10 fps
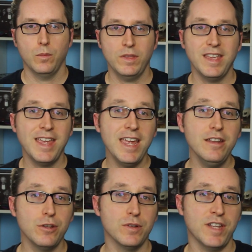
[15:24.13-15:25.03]
What they
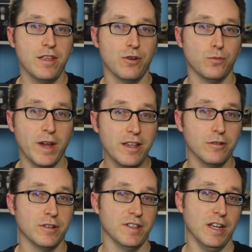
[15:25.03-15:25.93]
can do is take your
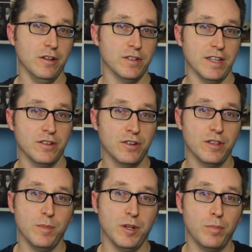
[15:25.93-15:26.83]
regular cells and turn
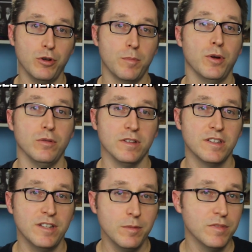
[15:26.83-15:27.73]
them into pluripotent
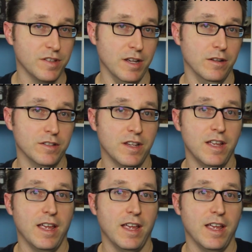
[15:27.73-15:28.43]
stem cells.